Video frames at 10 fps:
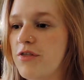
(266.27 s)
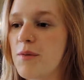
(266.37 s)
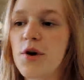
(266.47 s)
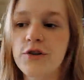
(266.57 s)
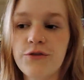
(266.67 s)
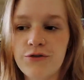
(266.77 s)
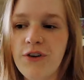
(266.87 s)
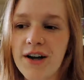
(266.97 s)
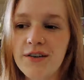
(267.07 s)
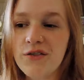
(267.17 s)
the most
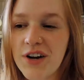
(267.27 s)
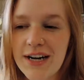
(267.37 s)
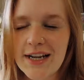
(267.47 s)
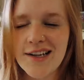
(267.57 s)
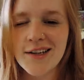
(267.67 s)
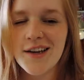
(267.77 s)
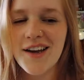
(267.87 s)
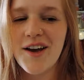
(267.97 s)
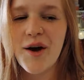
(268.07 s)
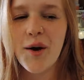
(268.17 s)
fun reading.
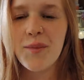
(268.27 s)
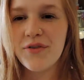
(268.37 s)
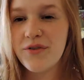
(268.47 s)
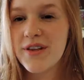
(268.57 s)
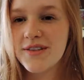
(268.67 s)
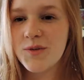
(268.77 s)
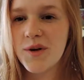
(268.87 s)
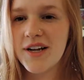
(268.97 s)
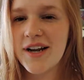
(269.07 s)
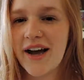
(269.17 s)
But for this
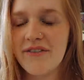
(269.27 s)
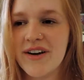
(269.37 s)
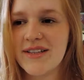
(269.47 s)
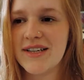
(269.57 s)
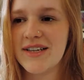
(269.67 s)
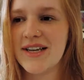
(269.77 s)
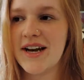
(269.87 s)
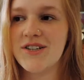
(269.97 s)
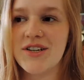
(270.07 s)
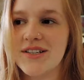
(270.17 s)
one, I found that like
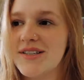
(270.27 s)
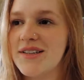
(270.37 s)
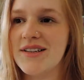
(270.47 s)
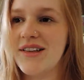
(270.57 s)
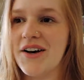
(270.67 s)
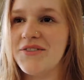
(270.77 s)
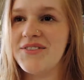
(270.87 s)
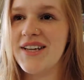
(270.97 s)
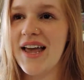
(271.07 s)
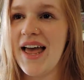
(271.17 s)
I just
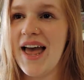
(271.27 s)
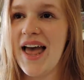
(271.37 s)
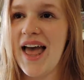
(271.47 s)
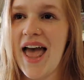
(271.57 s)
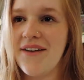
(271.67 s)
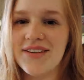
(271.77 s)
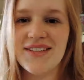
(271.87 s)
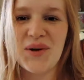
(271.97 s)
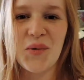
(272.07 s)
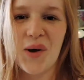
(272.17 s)
loved every
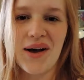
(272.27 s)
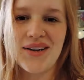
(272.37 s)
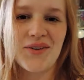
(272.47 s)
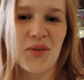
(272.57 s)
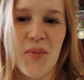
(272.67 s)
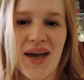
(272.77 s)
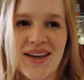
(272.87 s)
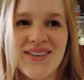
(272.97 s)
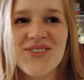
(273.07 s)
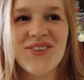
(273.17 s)
single word on the
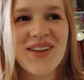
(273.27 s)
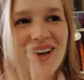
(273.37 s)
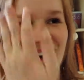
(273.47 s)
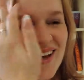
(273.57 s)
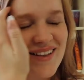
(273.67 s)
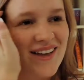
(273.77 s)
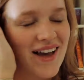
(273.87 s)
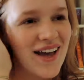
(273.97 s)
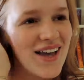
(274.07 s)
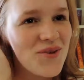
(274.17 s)
page.
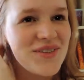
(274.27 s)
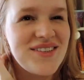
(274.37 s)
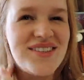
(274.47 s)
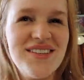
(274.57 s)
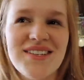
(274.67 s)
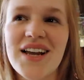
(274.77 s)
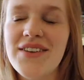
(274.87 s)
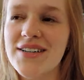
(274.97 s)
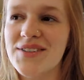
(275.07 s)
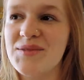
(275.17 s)
It's kind
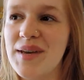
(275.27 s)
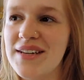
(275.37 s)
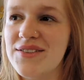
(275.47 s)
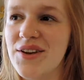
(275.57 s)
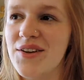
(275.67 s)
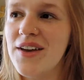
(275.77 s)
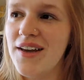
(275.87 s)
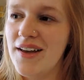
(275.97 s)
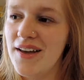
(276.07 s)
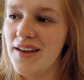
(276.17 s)
of hard to explain, so
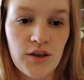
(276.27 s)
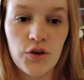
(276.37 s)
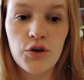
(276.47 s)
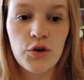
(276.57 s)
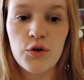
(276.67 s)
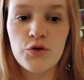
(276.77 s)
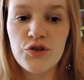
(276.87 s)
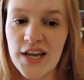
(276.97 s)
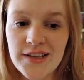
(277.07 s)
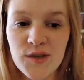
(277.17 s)
like
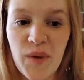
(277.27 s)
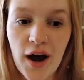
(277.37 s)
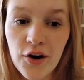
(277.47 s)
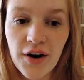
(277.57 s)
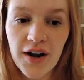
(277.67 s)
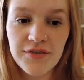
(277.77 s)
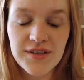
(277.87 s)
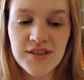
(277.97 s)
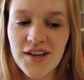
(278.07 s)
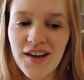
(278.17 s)
huge dense
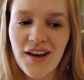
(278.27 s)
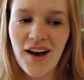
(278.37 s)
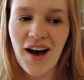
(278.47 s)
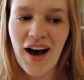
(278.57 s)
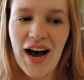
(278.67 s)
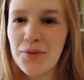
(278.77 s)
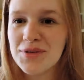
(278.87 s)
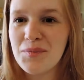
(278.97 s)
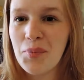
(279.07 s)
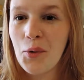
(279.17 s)
paragraphs. I
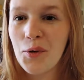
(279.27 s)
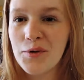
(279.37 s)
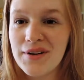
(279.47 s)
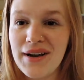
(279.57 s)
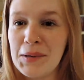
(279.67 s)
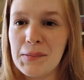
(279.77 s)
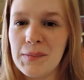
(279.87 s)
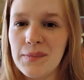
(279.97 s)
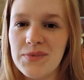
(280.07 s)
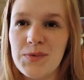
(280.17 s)
wasn't bored and I
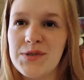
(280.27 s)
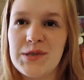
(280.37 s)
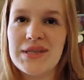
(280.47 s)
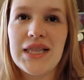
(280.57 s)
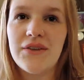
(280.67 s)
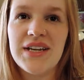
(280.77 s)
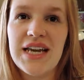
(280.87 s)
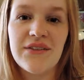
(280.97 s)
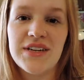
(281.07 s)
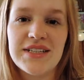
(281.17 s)
was just
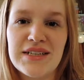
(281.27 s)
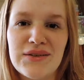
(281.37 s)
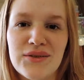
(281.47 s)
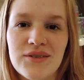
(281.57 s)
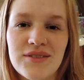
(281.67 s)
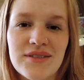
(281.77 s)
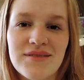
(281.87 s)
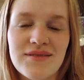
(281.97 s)
loving every single